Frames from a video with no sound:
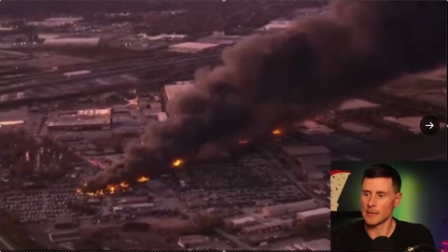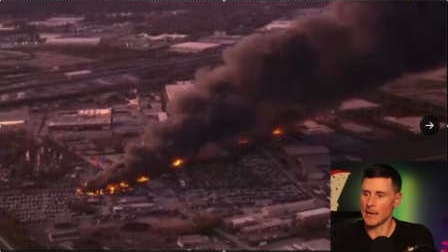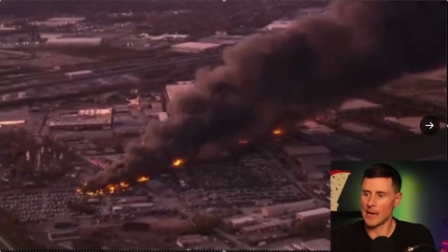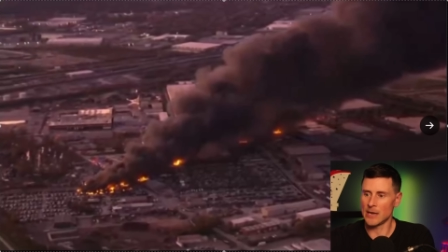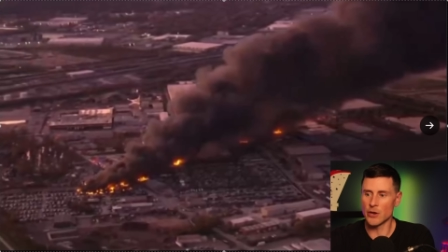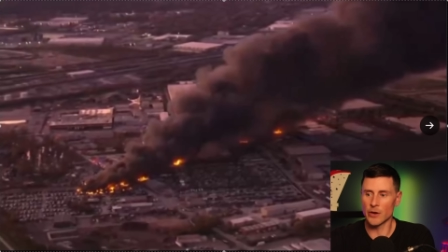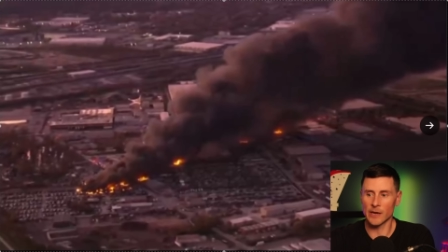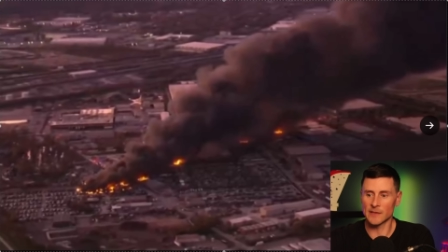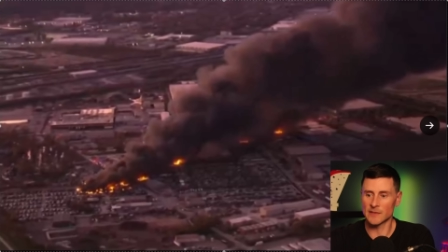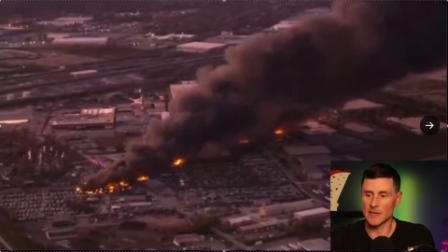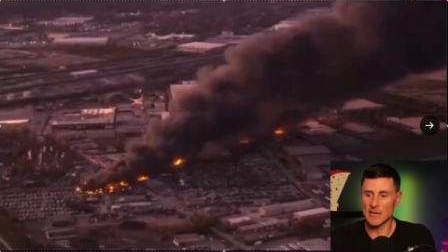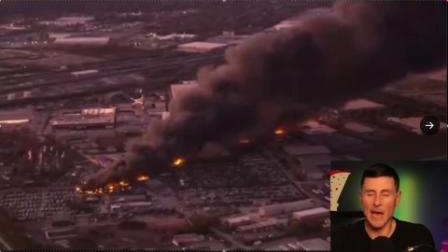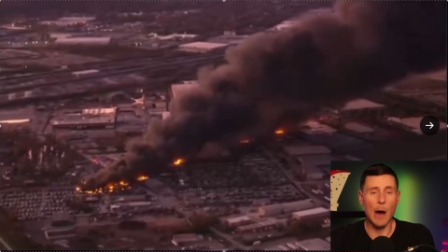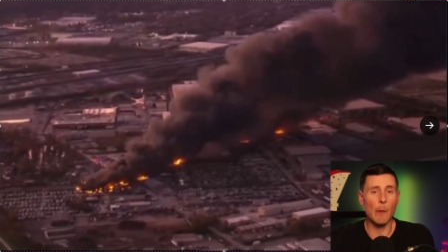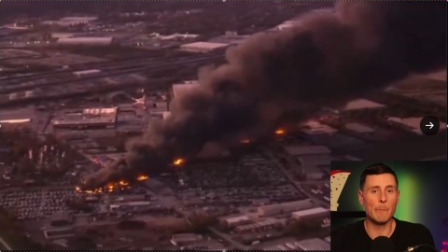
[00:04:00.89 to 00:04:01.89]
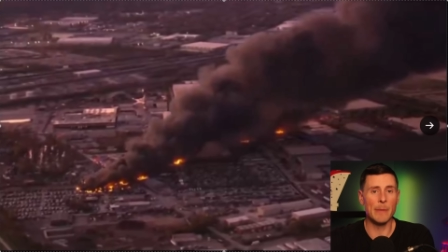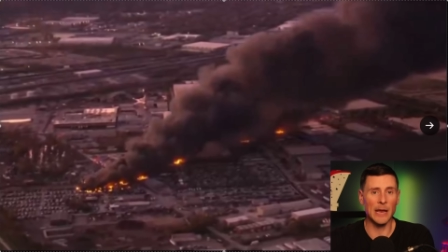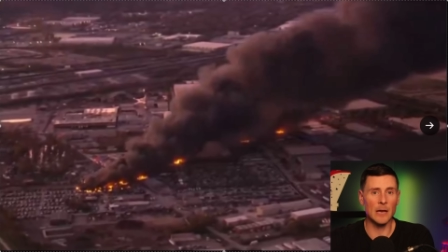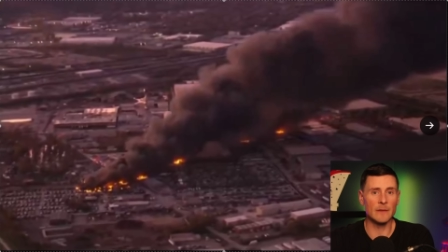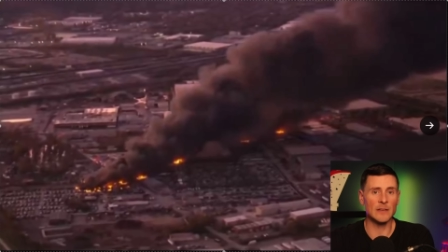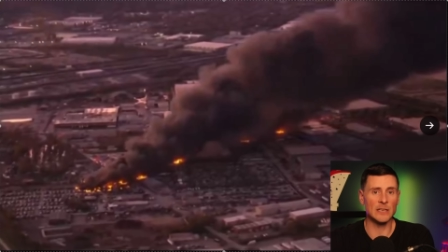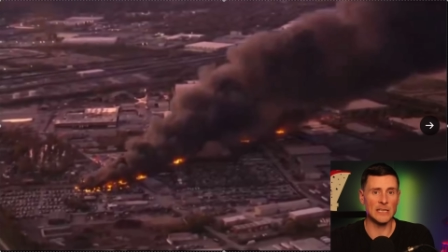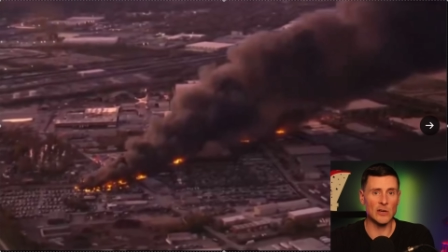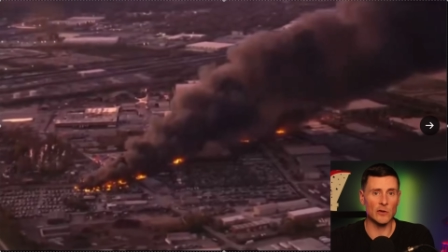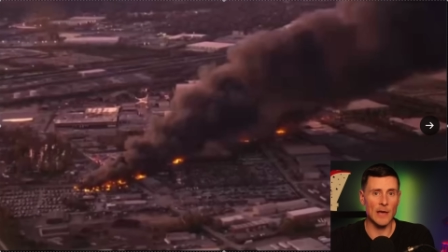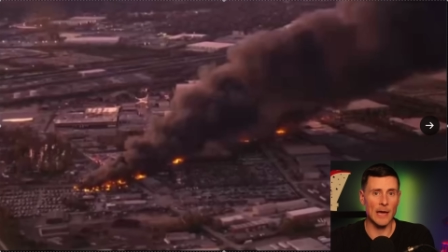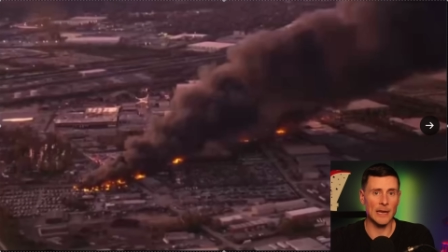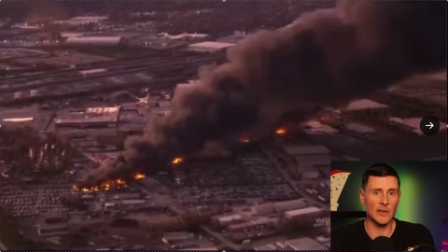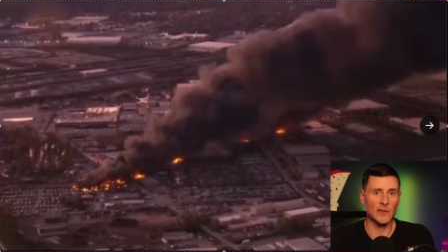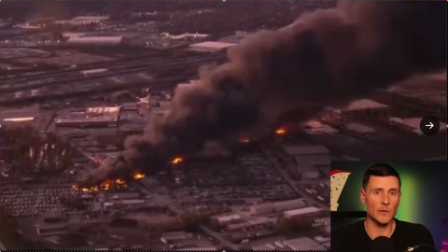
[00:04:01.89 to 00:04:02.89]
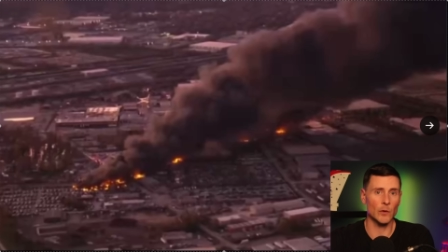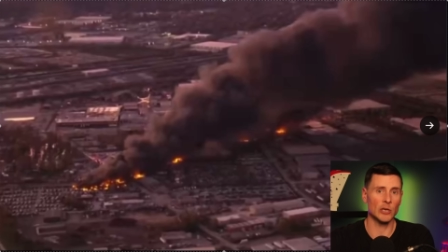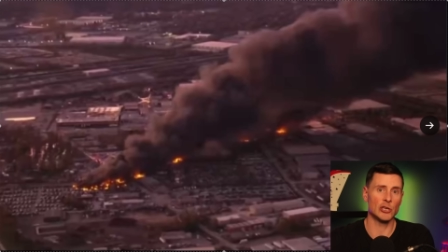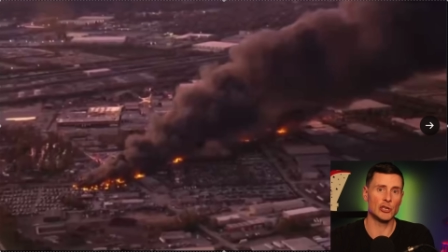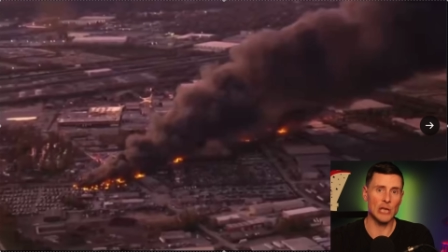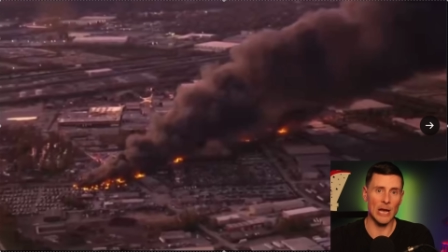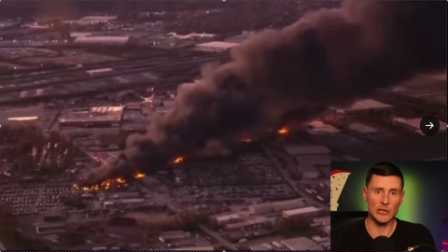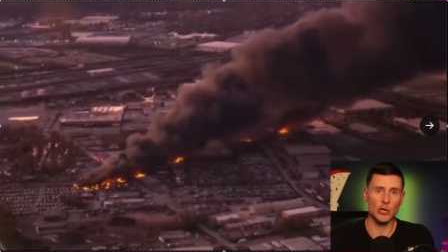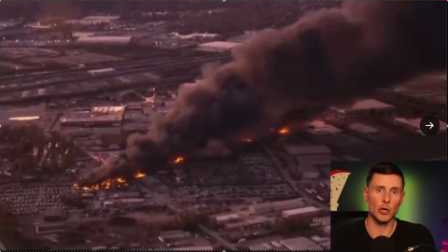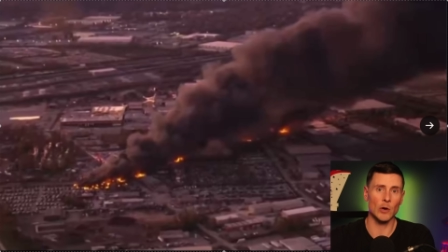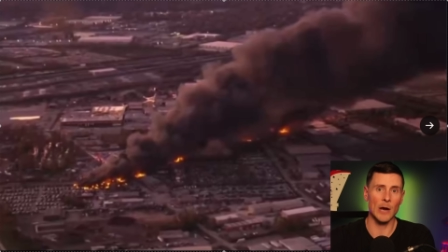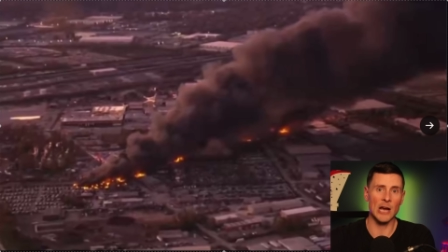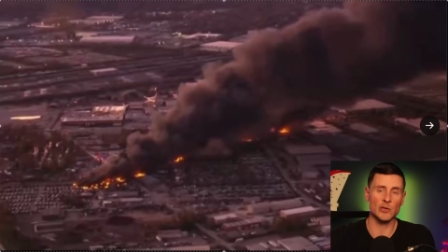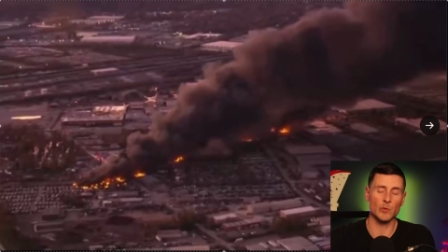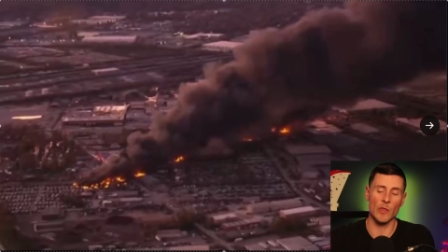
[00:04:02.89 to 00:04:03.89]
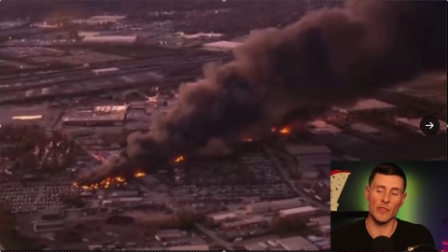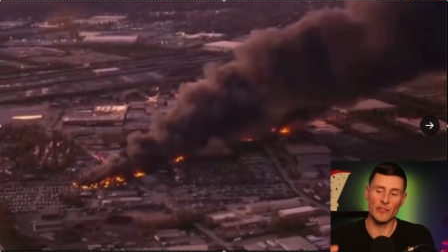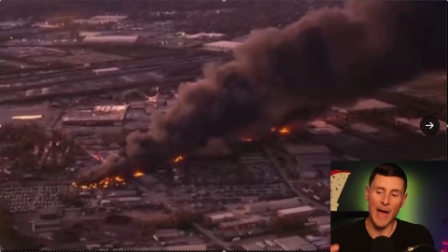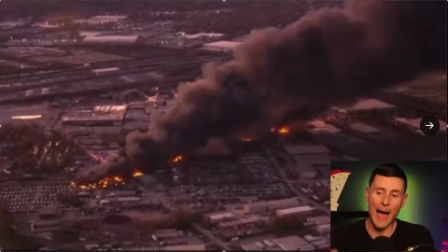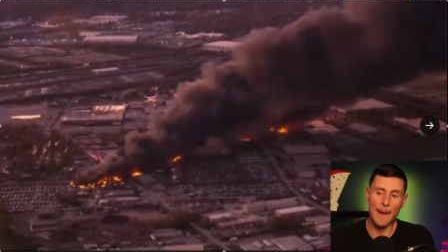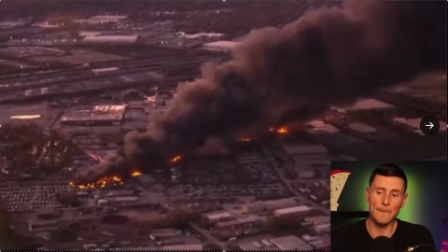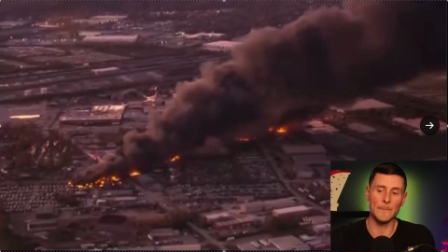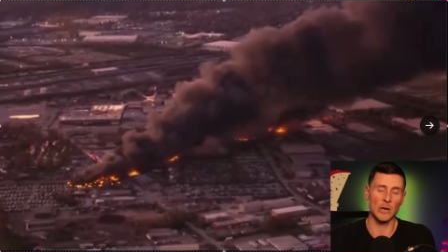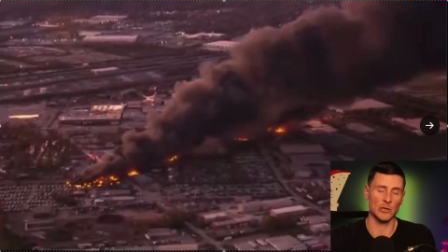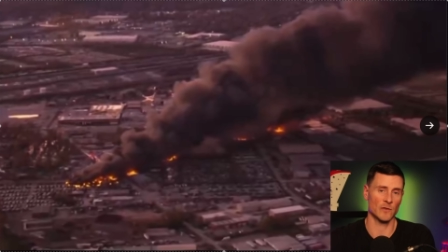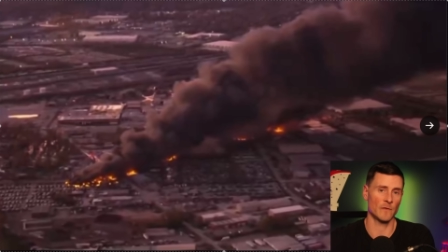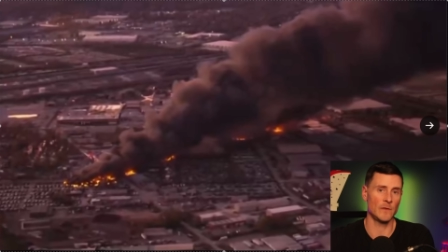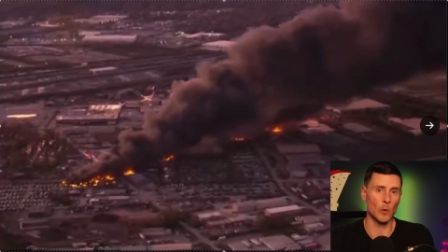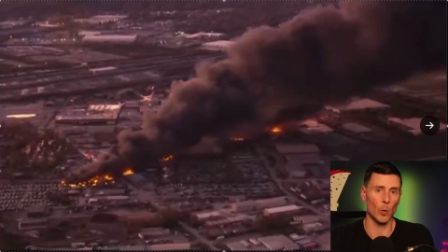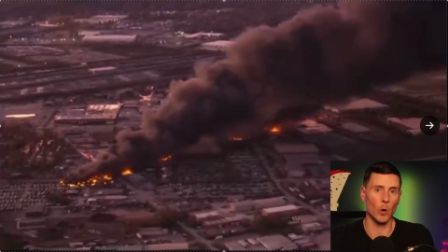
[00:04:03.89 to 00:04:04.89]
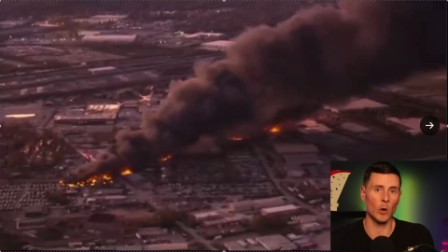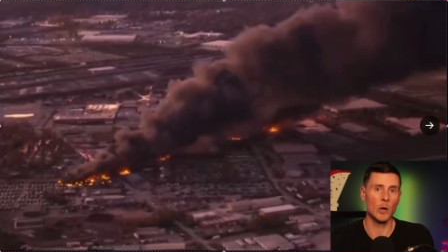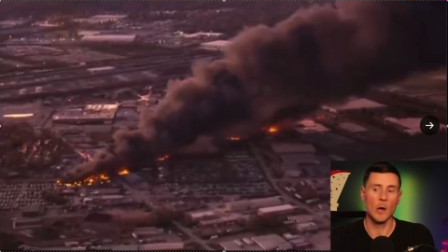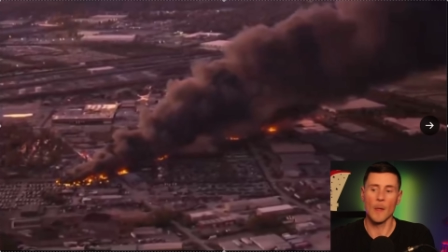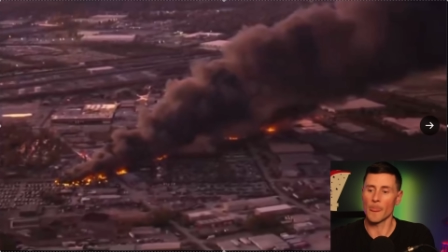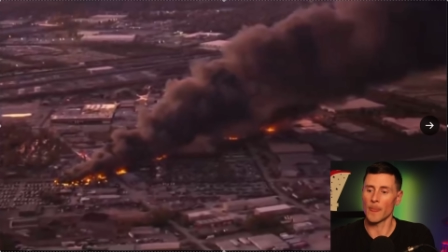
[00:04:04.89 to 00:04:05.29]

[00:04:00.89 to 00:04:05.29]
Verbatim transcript: And you can see how big of a deal that is for a jet to crash with that much fuel